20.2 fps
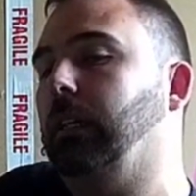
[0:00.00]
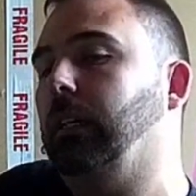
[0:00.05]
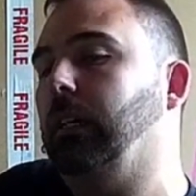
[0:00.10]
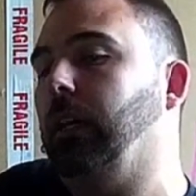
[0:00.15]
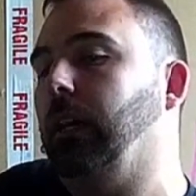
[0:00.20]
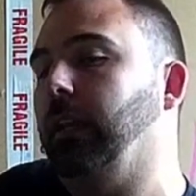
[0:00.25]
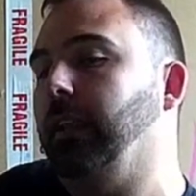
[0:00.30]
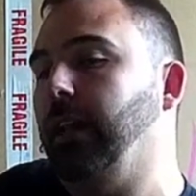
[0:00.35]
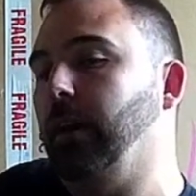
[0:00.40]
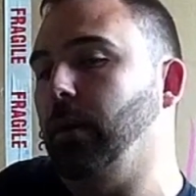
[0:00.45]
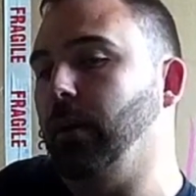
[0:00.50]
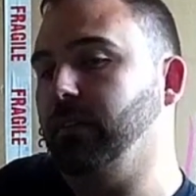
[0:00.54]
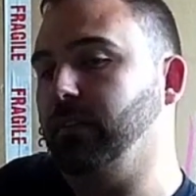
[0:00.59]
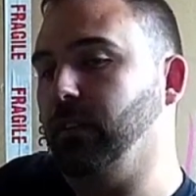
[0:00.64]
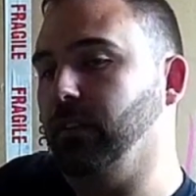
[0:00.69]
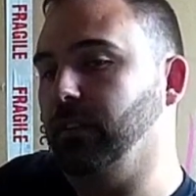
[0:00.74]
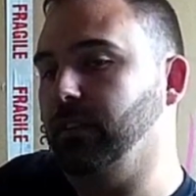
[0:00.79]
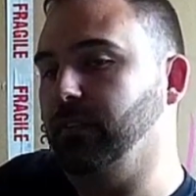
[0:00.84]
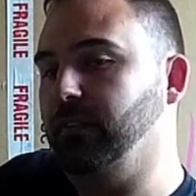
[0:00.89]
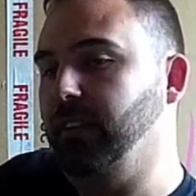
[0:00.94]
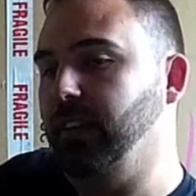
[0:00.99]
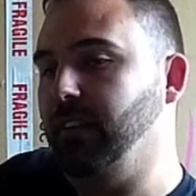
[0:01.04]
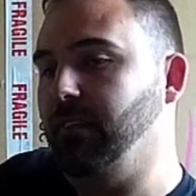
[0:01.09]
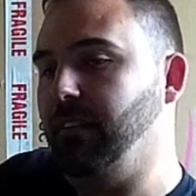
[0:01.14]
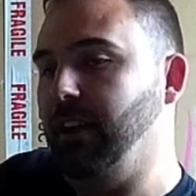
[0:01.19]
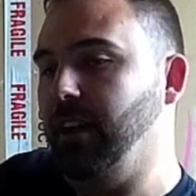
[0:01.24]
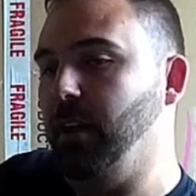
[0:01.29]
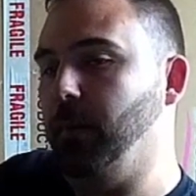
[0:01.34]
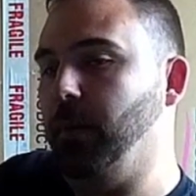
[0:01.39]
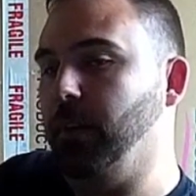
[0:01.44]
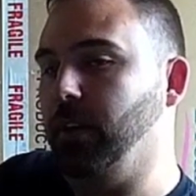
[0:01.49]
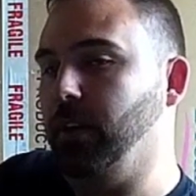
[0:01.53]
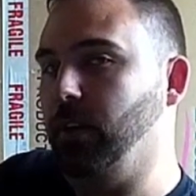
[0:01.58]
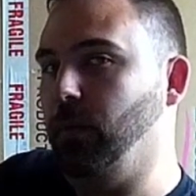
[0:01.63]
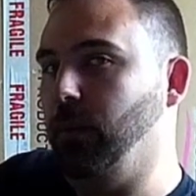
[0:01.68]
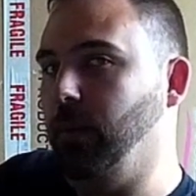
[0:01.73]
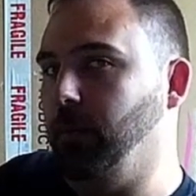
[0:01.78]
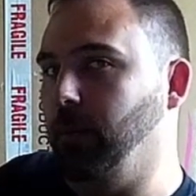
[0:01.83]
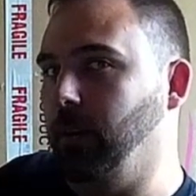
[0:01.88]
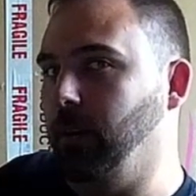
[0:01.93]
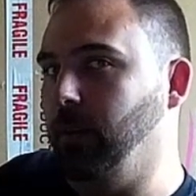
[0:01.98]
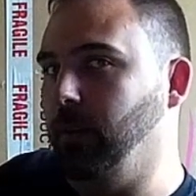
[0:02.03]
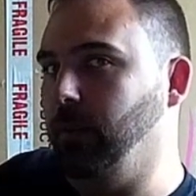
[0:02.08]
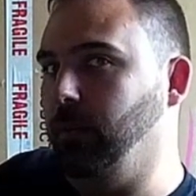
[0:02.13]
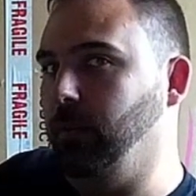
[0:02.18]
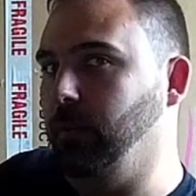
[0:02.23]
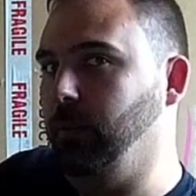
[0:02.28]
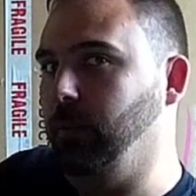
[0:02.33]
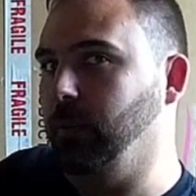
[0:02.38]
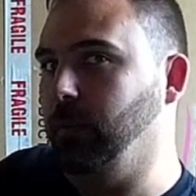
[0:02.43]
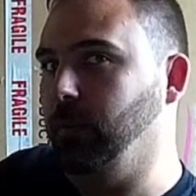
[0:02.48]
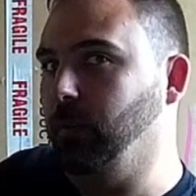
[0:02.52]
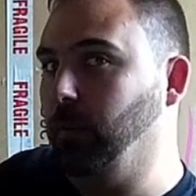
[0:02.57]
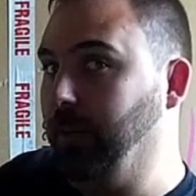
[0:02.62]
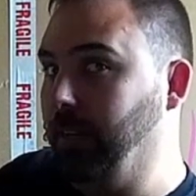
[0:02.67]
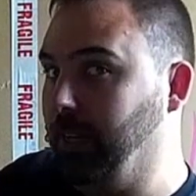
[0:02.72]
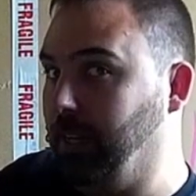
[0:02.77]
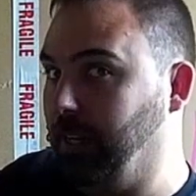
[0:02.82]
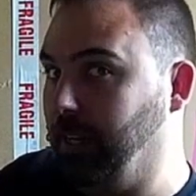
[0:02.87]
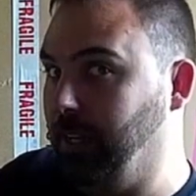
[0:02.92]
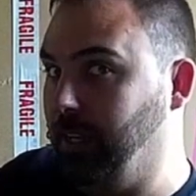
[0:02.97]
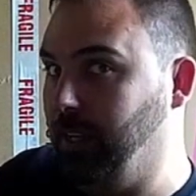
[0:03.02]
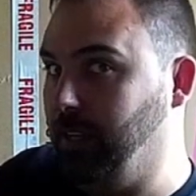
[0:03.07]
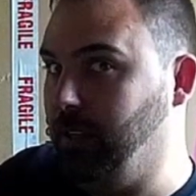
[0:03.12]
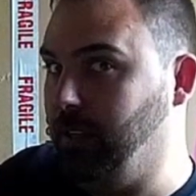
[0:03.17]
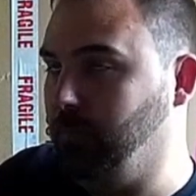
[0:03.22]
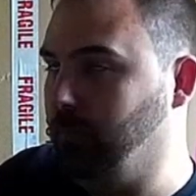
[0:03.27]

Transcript: And now I've got to figure out, am I going to upload weekly?